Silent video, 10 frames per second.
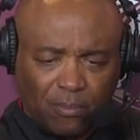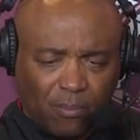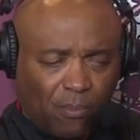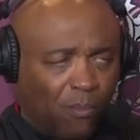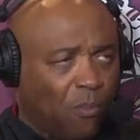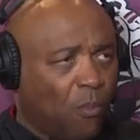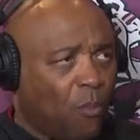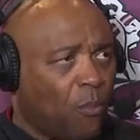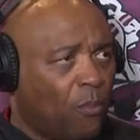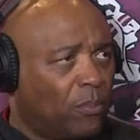
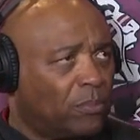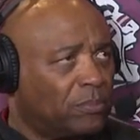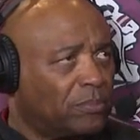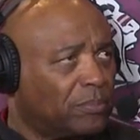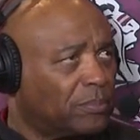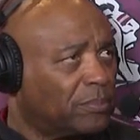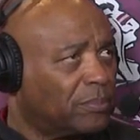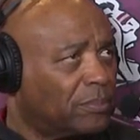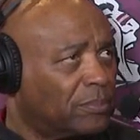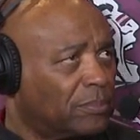
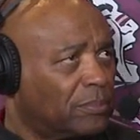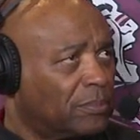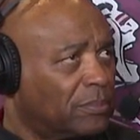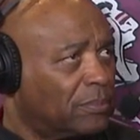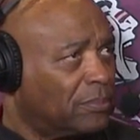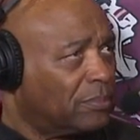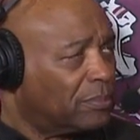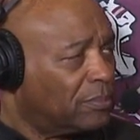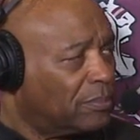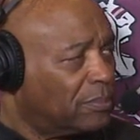
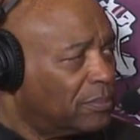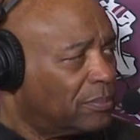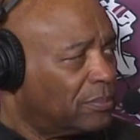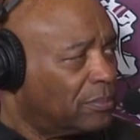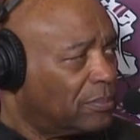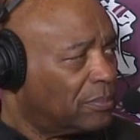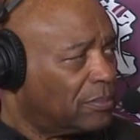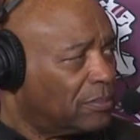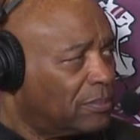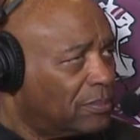
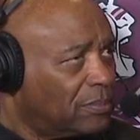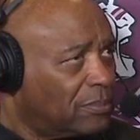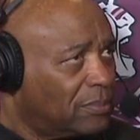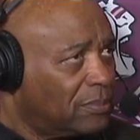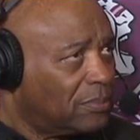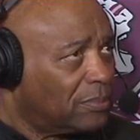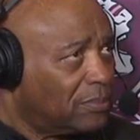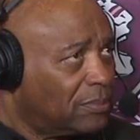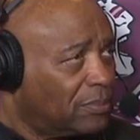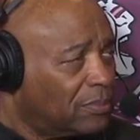
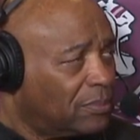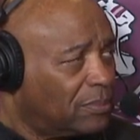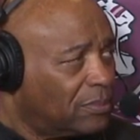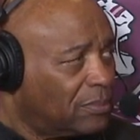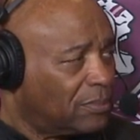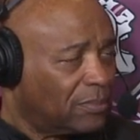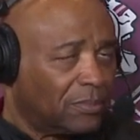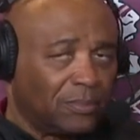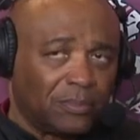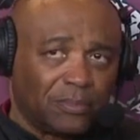
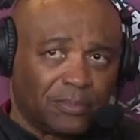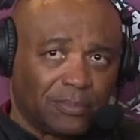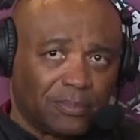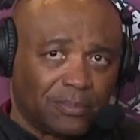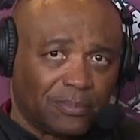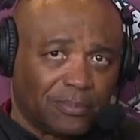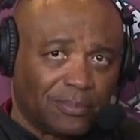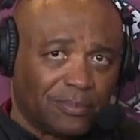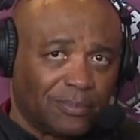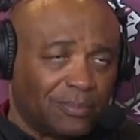
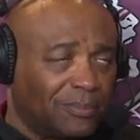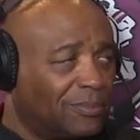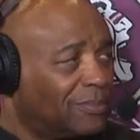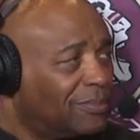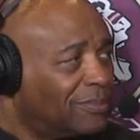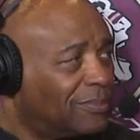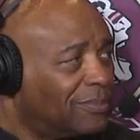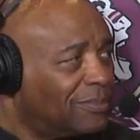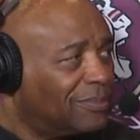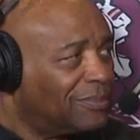The person shown says nothing.